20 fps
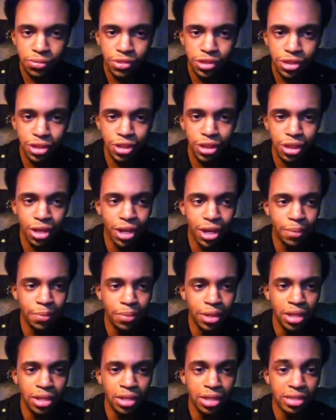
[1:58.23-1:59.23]
You know what I
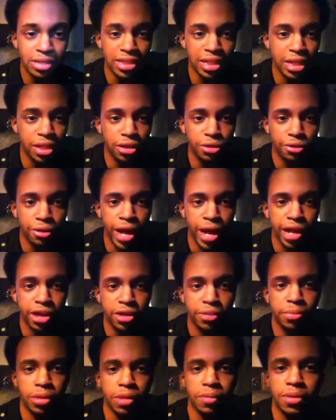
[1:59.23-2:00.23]
mean? The 10 crack
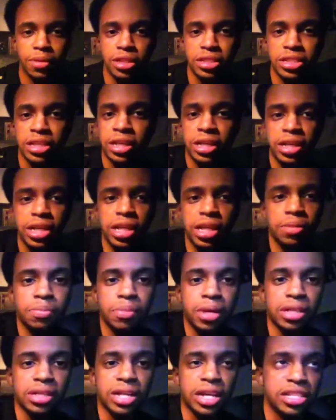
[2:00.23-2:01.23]
commitments. He ain't
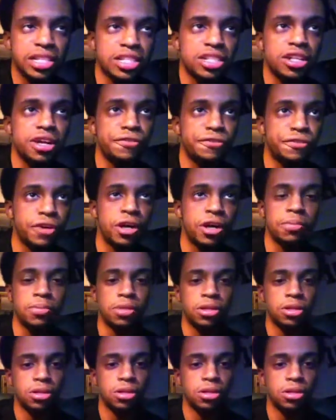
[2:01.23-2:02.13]
make that stuff up.